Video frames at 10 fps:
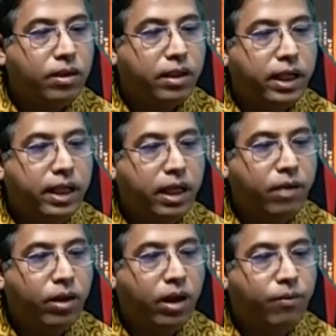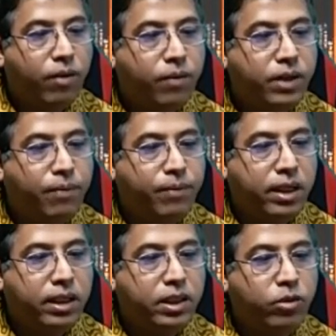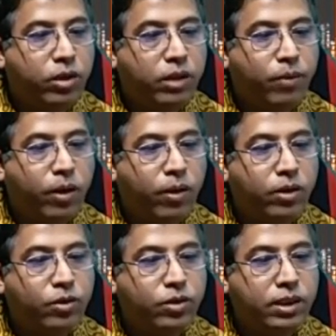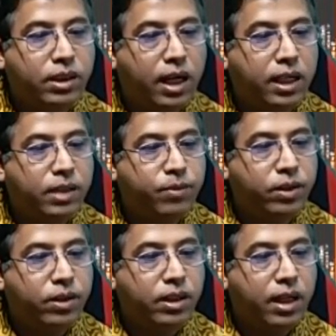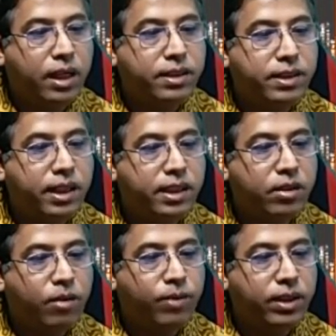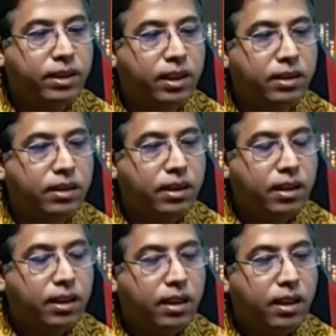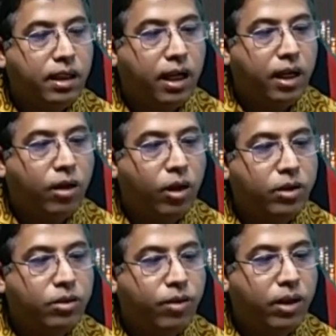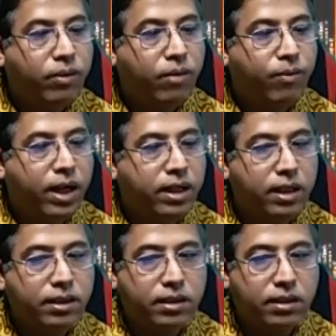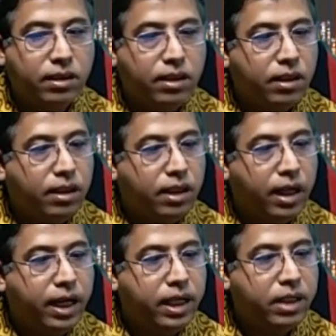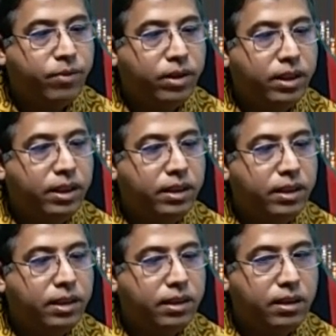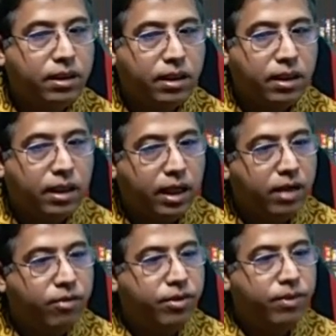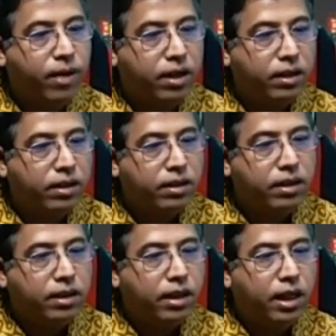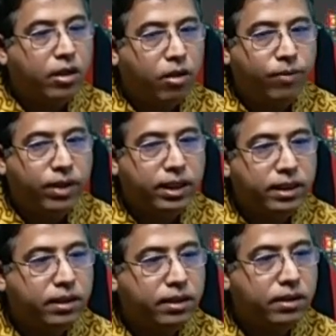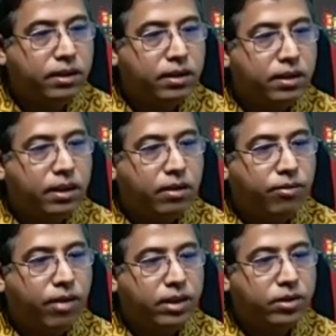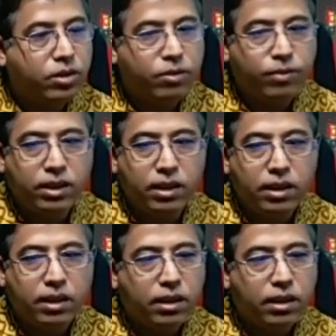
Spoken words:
Clinical follow-up, observe at least 24 hours to see the respiratory and CNS complications, and also follow up the vitals and respiratory distress and fever and complications, pulse oximetry,